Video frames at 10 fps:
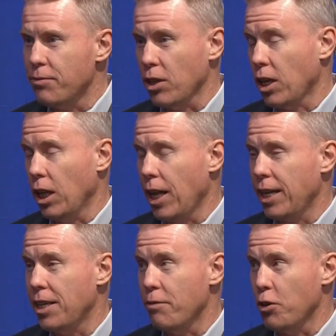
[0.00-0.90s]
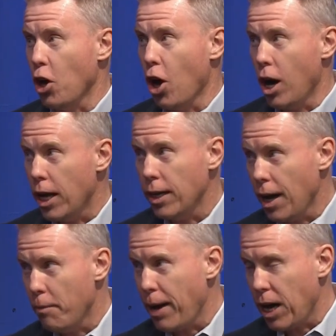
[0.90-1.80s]
gives a collective
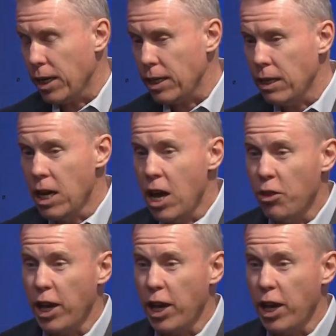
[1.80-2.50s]
yawn about it.